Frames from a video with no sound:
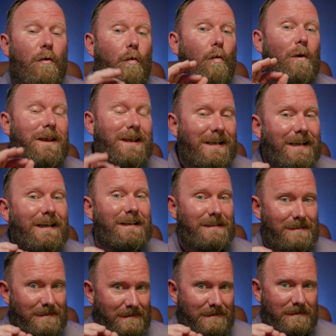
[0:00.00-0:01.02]

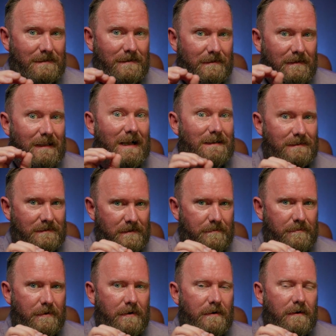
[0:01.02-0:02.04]
weekends last
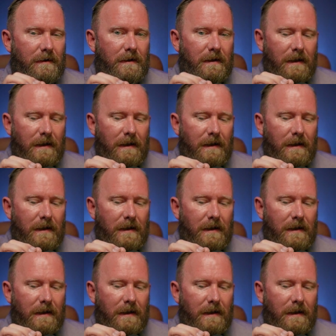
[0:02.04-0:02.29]
summer.